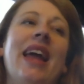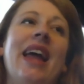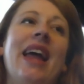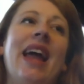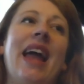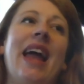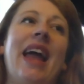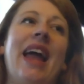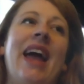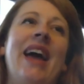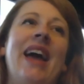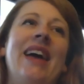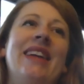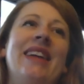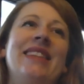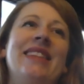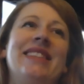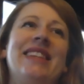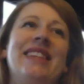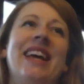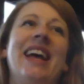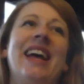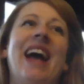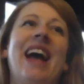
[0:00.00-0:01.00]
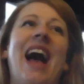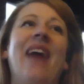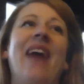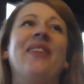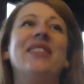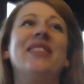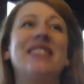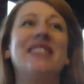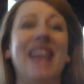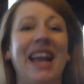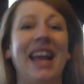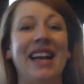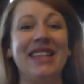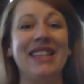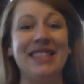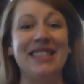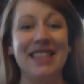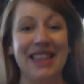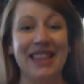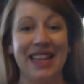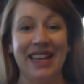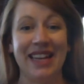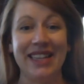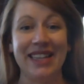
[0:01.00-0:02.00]
And I was handed
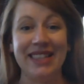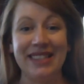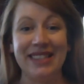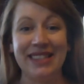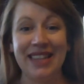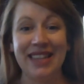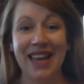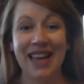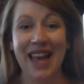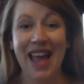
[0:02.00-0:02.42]
this